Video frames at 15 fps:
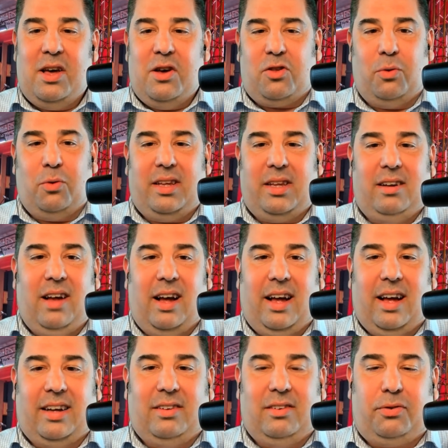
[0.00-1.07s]
So we did
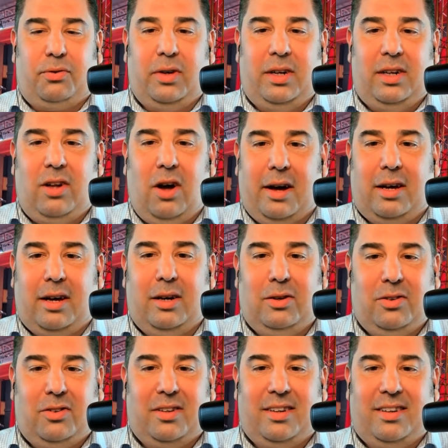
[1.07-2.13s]
free
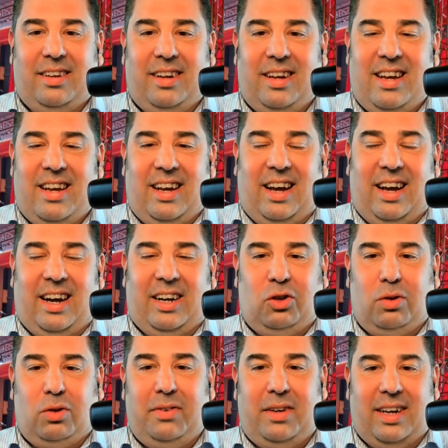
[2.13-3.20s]
tacos and
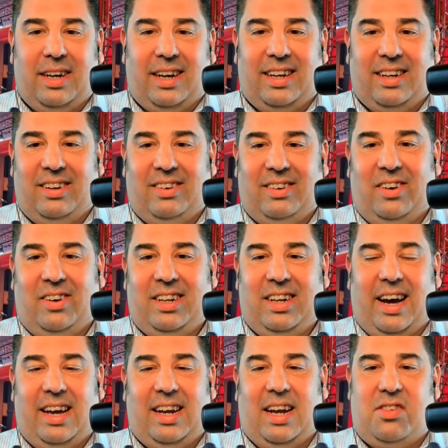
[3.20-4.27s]
trivia one
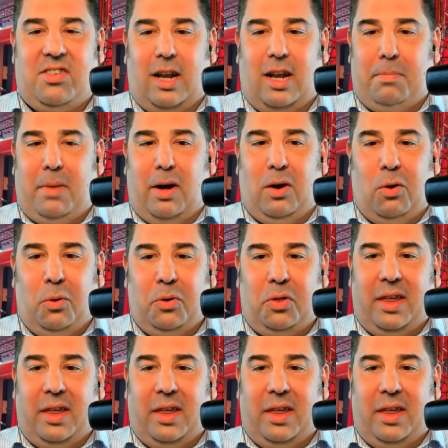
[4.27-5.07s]
night, and I set up my whole